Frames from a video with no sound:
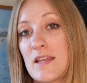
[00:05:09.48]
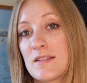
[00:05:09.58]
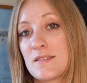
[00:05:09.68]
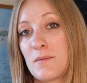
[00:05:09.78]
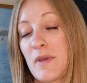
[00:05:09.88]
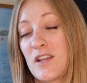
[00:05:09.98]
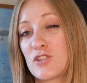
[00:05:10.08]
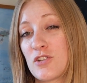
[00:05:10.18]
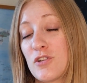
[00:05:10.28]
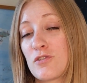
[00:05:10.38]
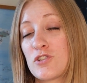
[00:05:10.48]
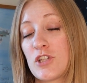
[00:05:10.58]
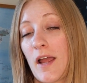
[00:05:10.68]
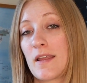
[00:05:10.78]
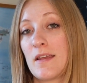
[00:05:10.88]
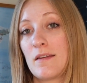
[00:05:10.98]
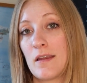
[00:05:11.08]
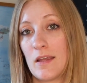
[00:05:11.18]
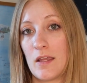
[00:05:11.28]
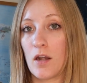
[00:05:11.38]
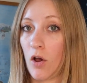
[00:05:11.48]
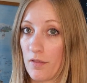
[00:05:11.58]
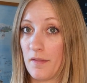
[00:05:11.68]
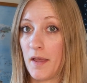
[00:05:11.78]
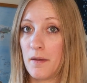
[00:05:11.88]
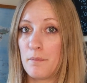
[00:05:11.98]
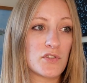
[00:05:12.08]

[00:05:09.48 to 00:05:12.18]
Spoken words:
is to make sure you're checking in on them.